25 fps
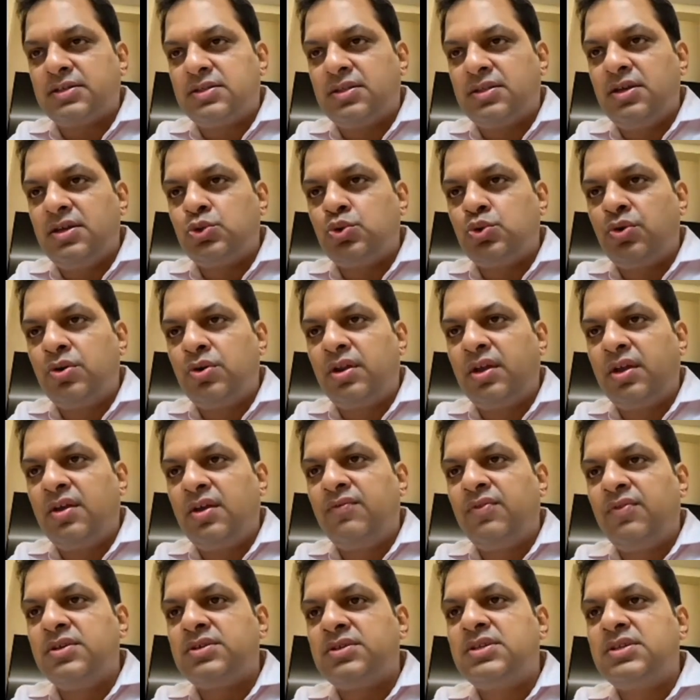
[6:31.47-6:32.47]
They should
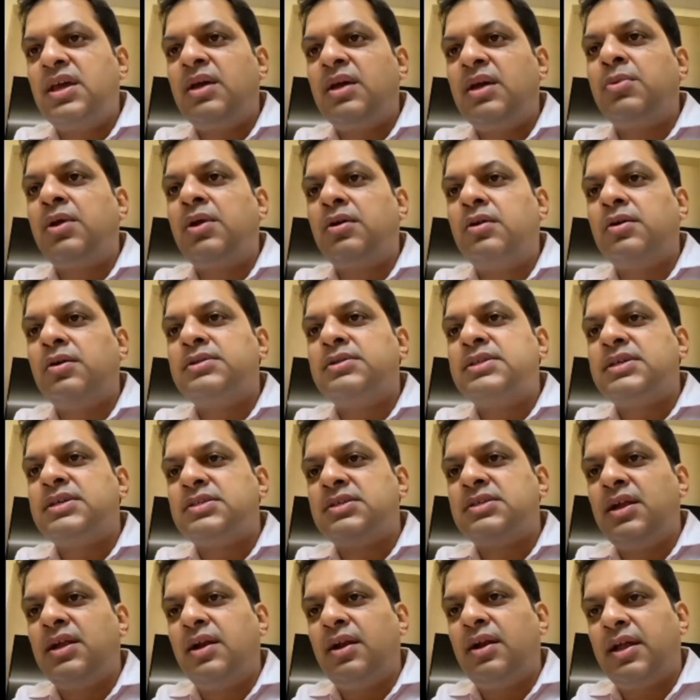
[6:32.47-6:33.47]
give the same returns as
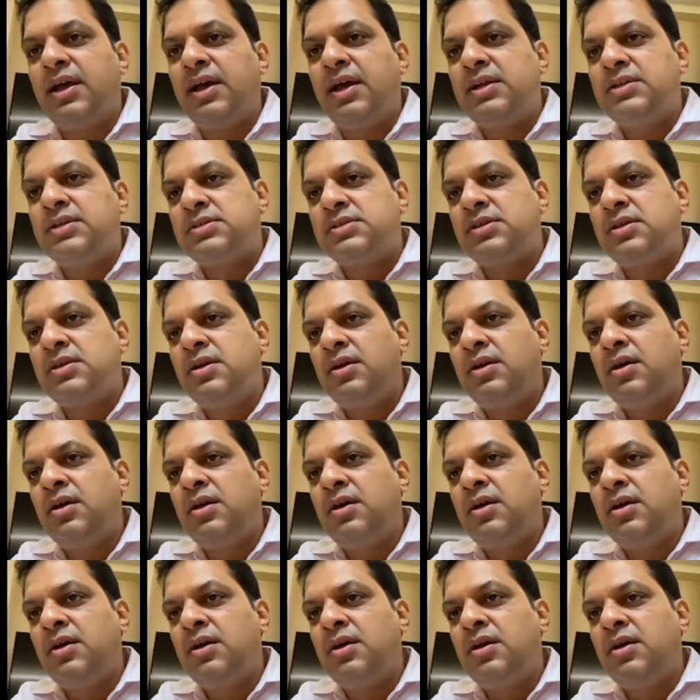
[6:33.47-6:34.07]
the index,